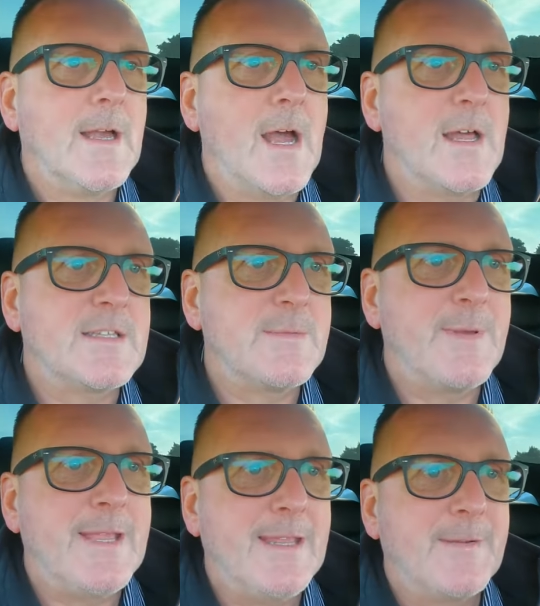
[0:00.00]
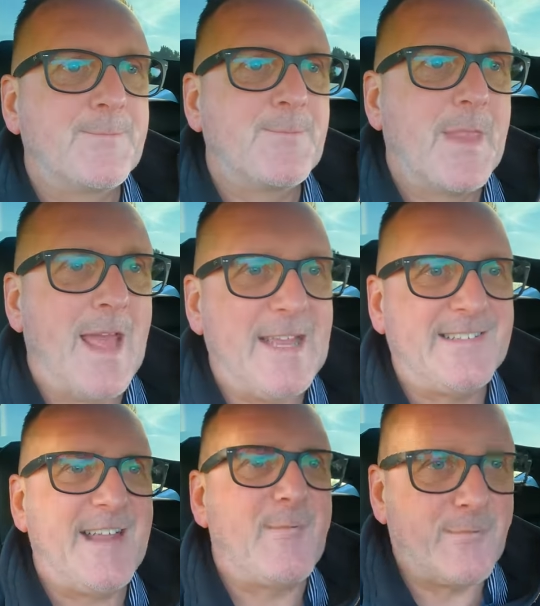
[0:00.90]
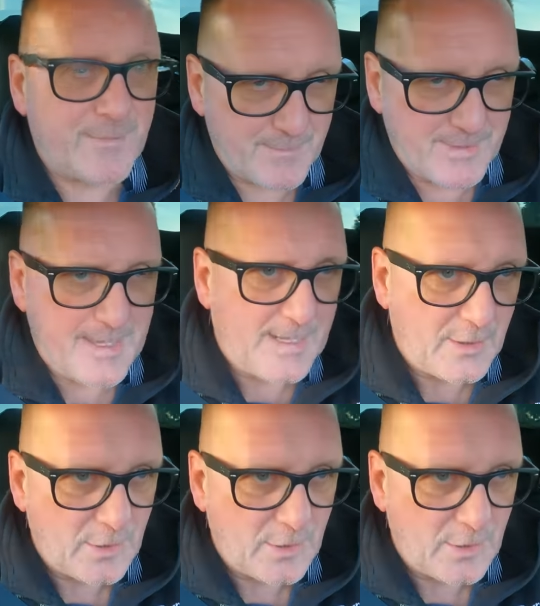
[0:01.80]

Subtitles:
to be exempt from the